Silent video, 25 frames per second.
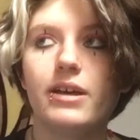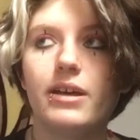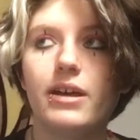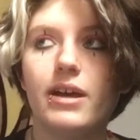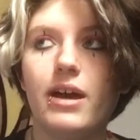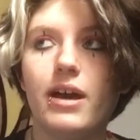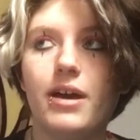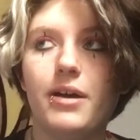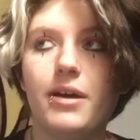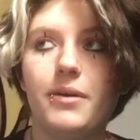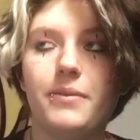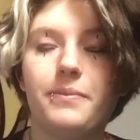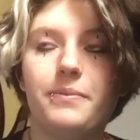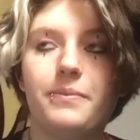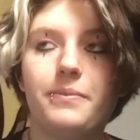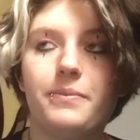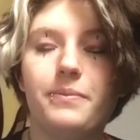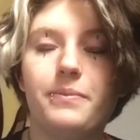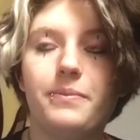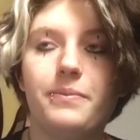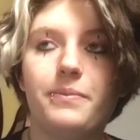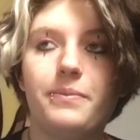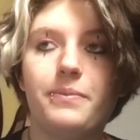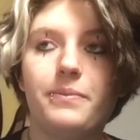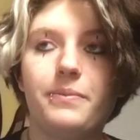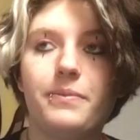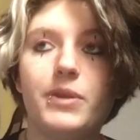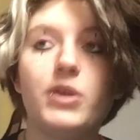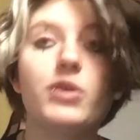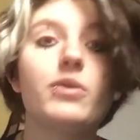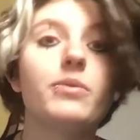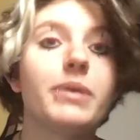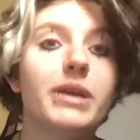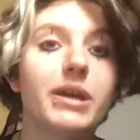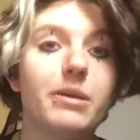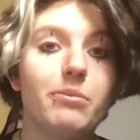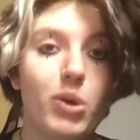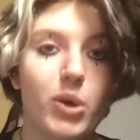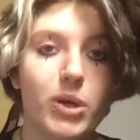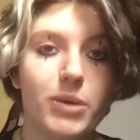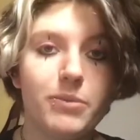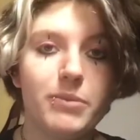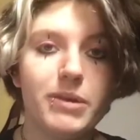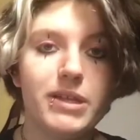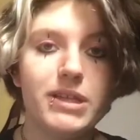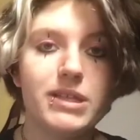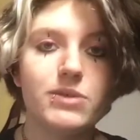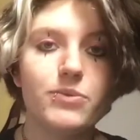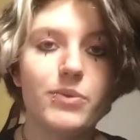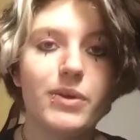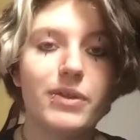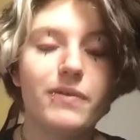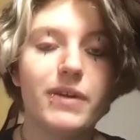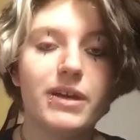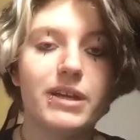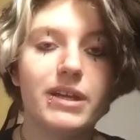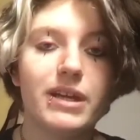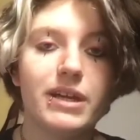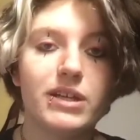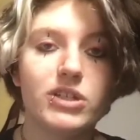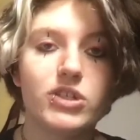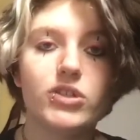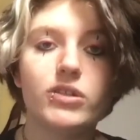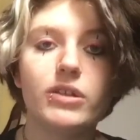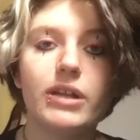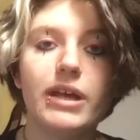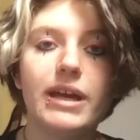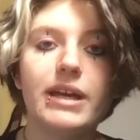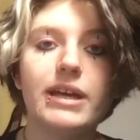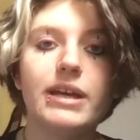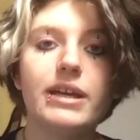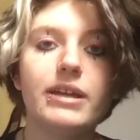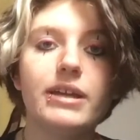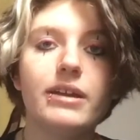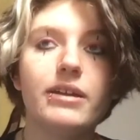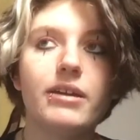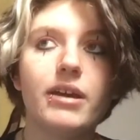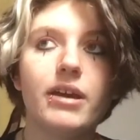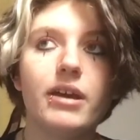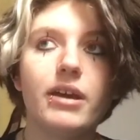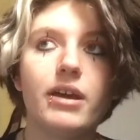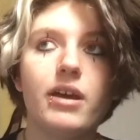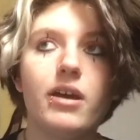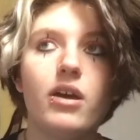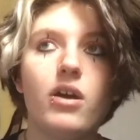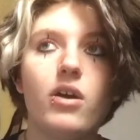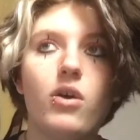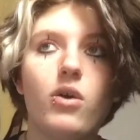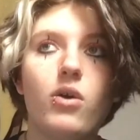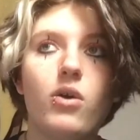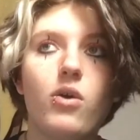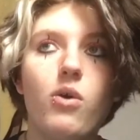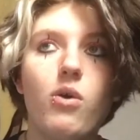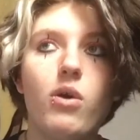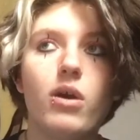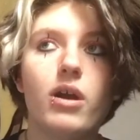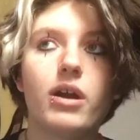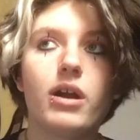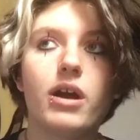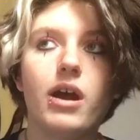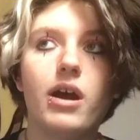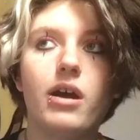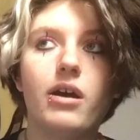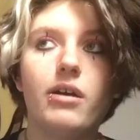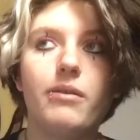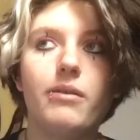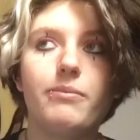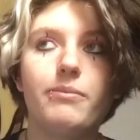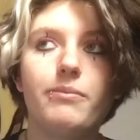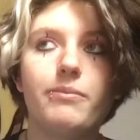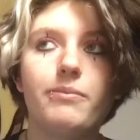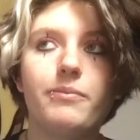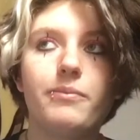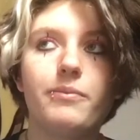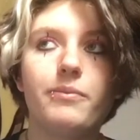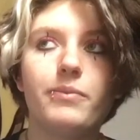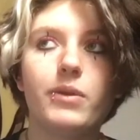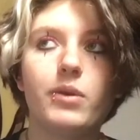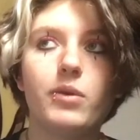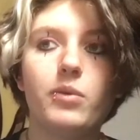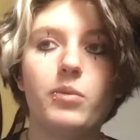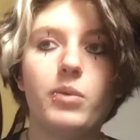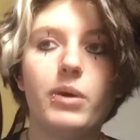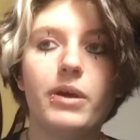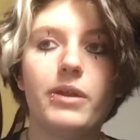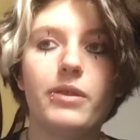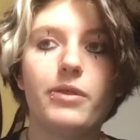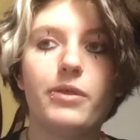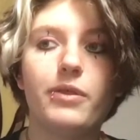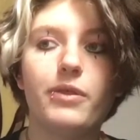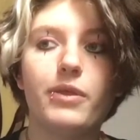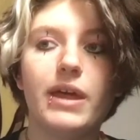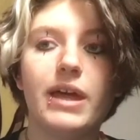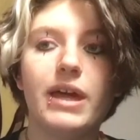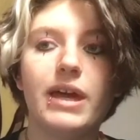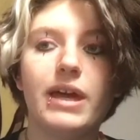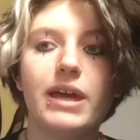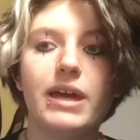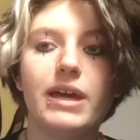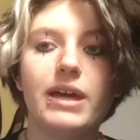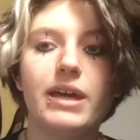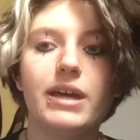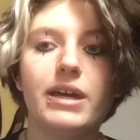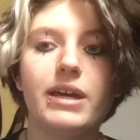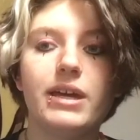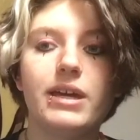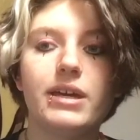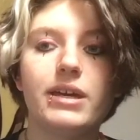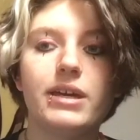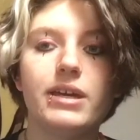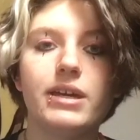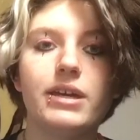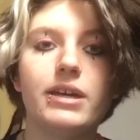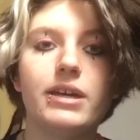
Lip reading: you can make appointments with financial aid or with a